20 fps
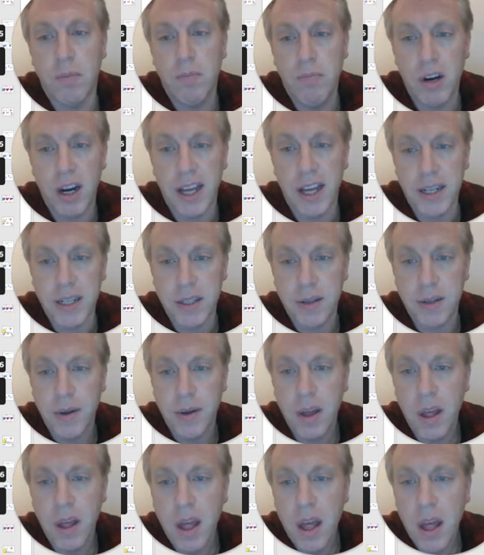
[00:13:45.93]
Brilliant.
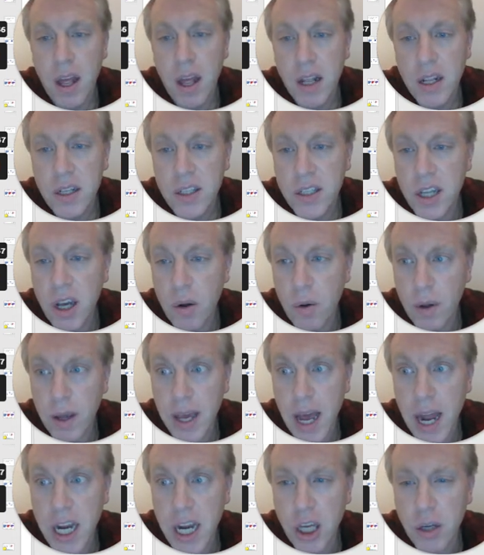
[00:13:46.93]
So,
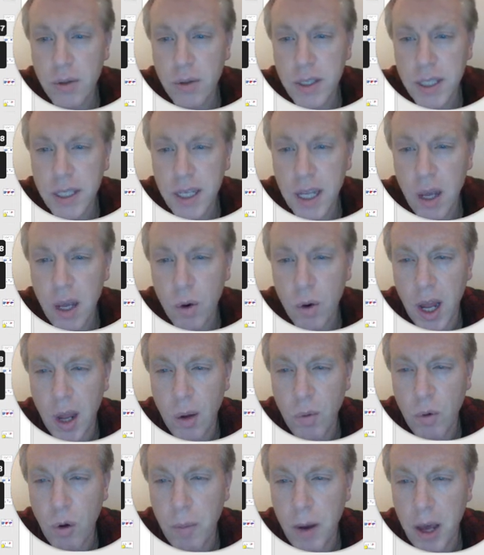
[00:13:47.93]
can you see what it
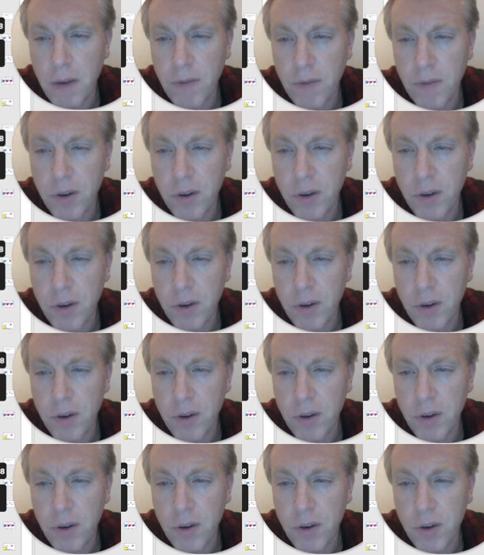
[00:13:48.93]
will be for
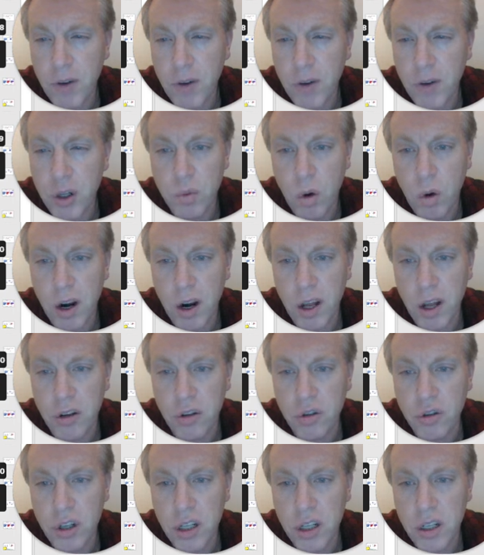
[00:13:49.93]
24 times
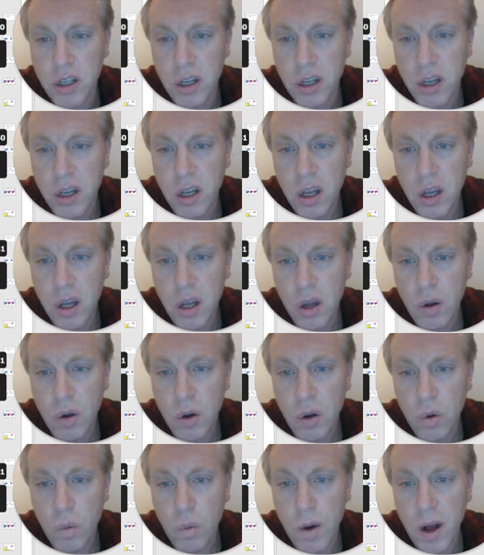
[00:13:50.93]
100?
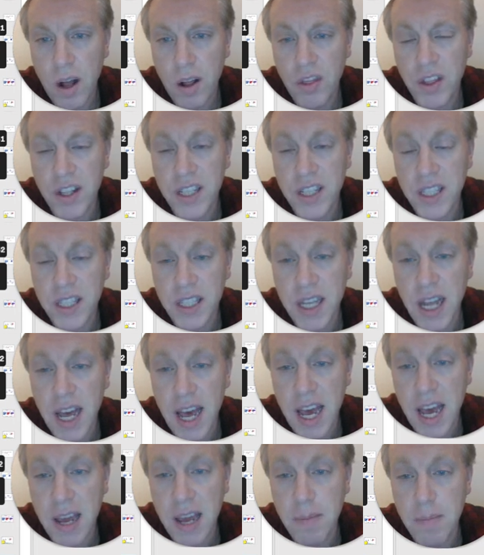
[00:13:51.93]
Well, the
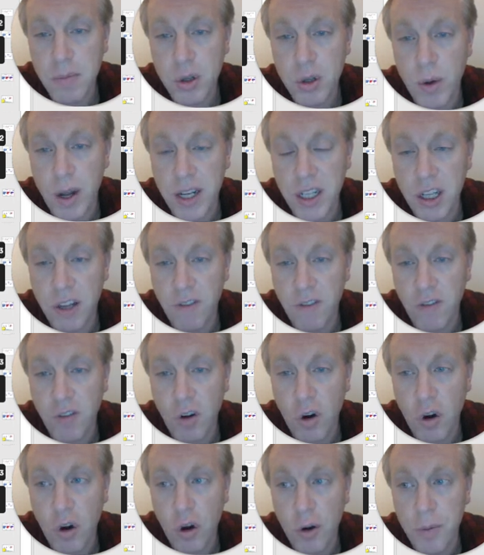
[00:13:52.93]
same
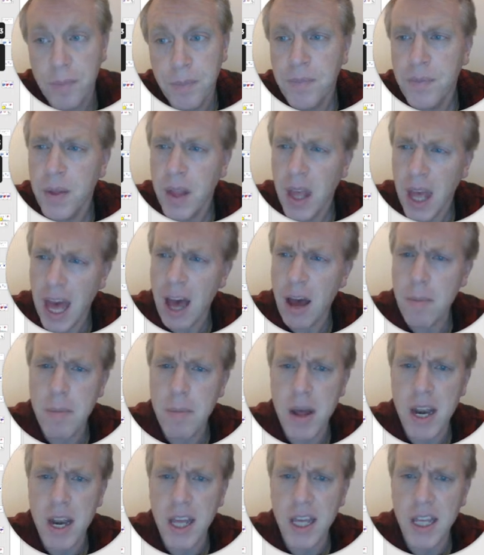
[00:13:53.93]
24. How
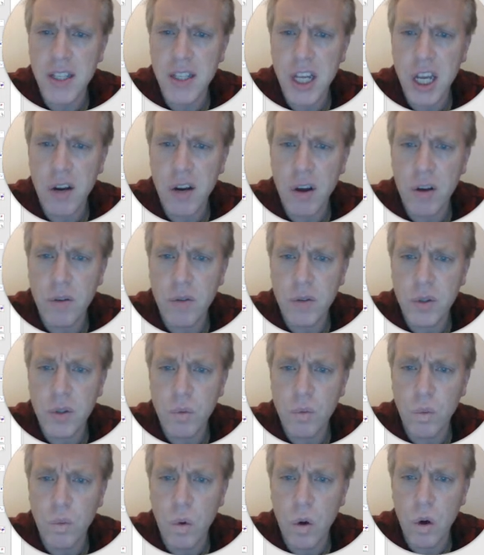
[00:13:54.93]
many zeros?
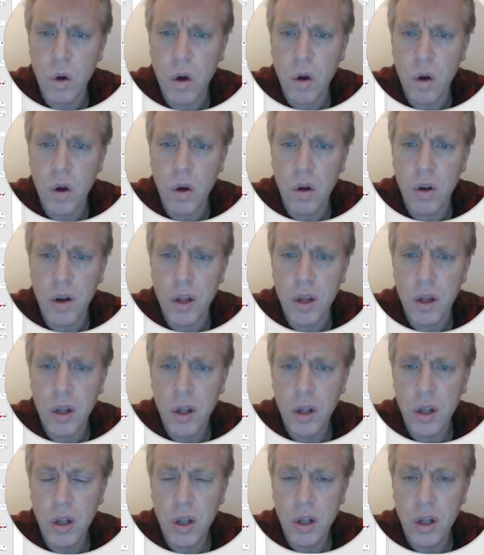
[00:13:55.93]
1,
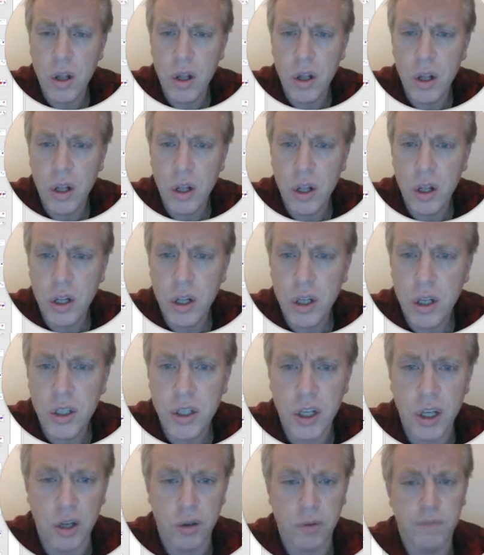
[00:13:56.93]

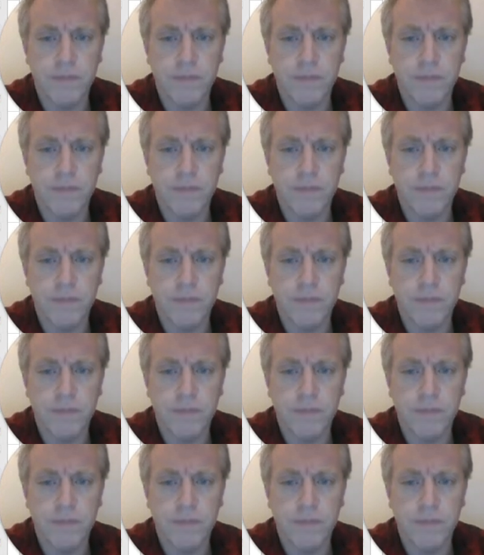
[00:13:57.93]
2.